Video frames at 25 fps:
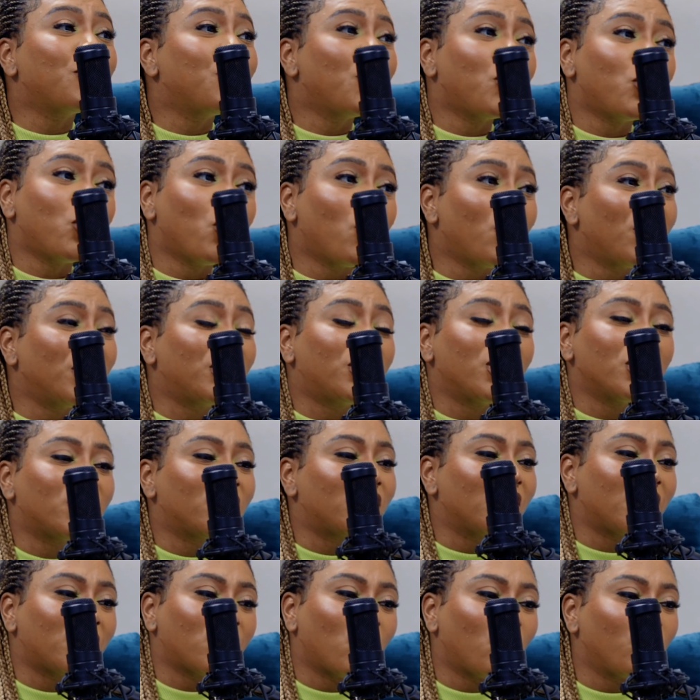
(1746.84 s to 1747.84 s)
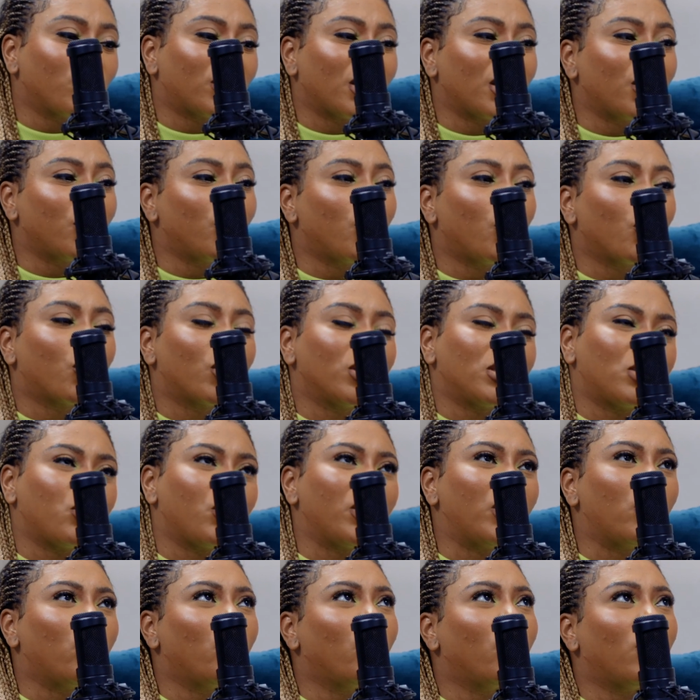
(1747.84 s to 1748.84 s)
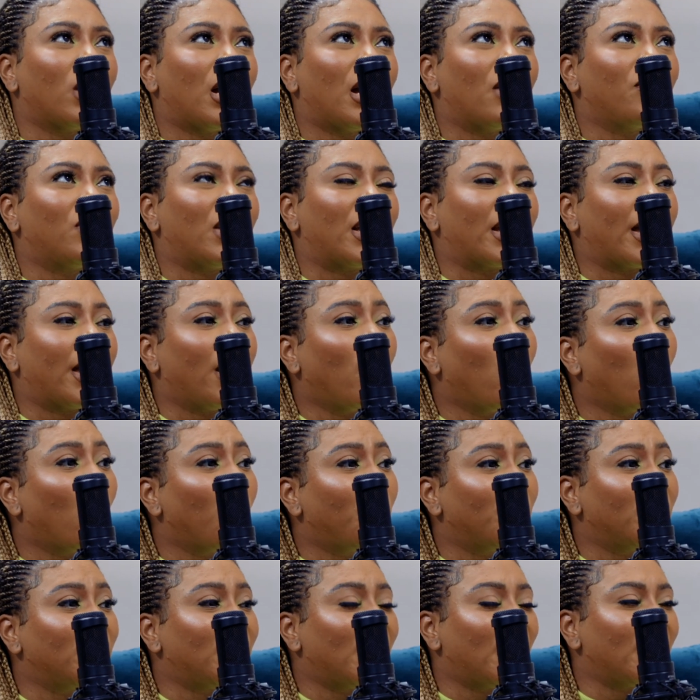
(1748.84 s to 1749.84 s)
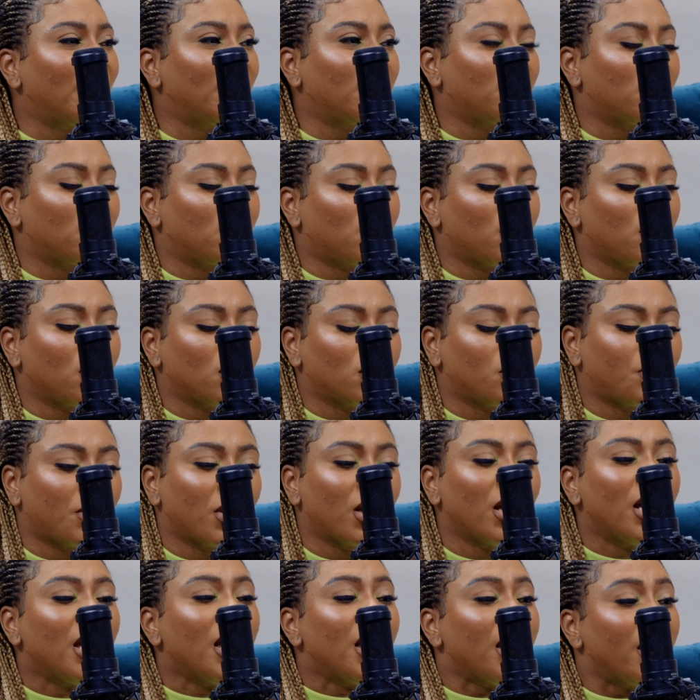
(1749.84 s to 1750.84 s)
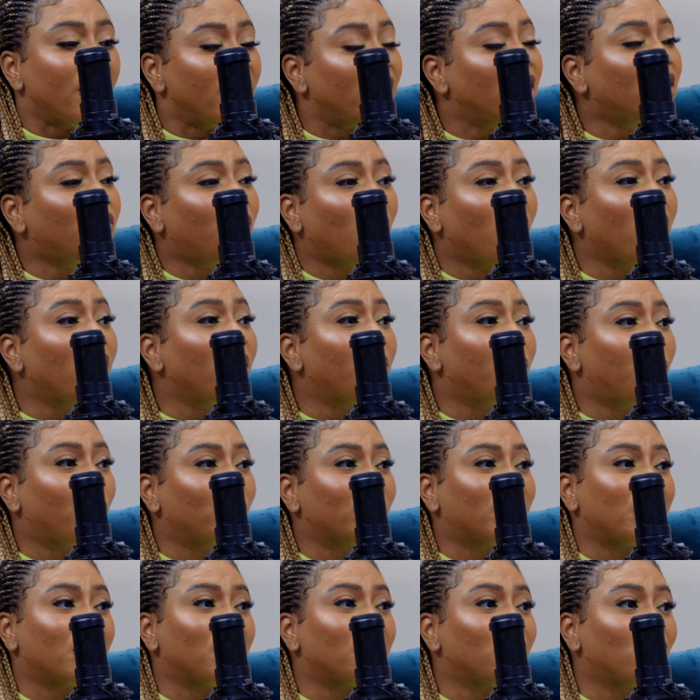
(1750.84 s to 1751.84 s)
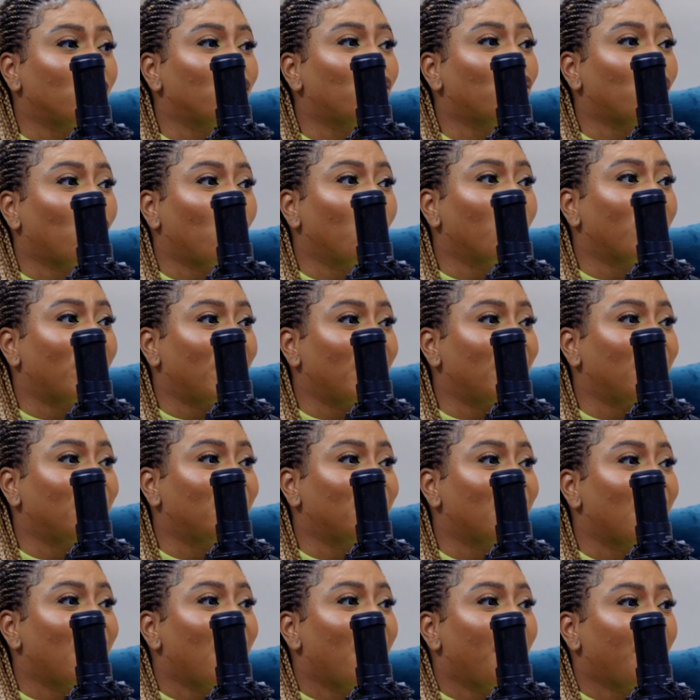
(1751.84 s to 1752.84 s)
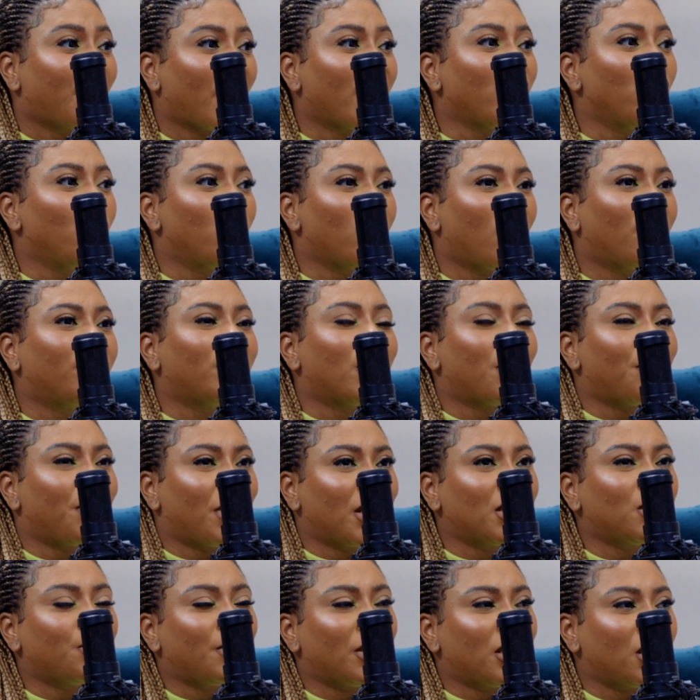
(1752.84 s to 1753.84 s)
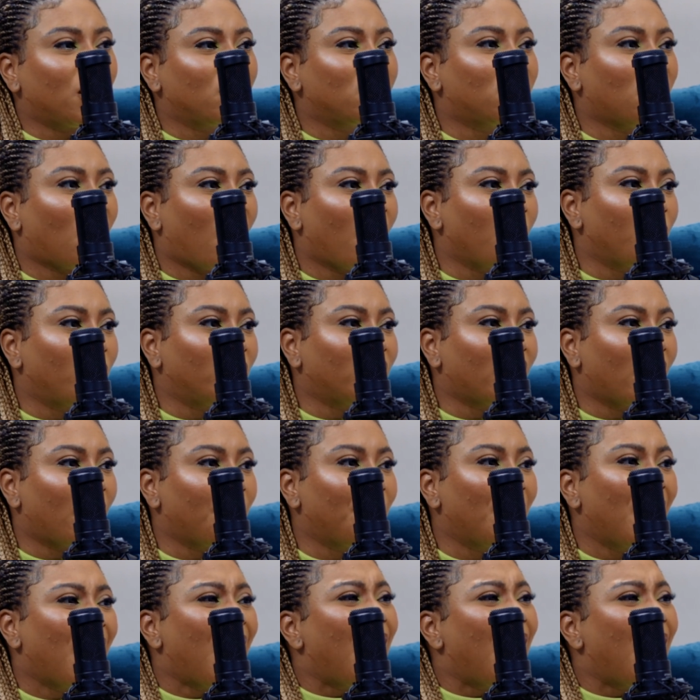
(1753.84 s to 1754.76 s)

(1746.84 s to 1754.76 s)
it's just this whole thing, because we all have like help and nannies and things, but it is very important to show kids that you love them by spending time with them.